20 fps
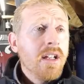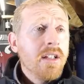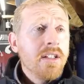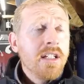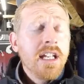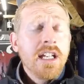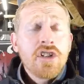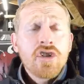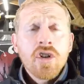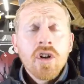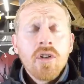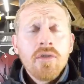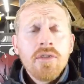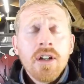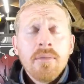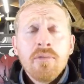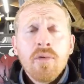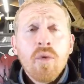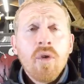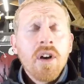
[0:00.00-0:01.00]
The intro,
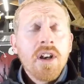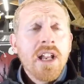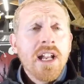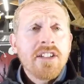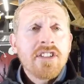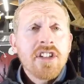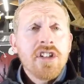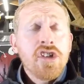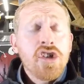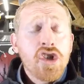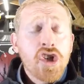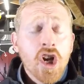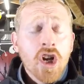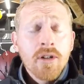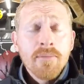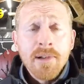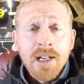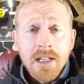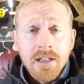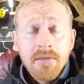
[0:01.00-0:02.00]
number one, it's in
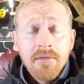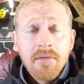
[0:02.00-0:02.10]
German.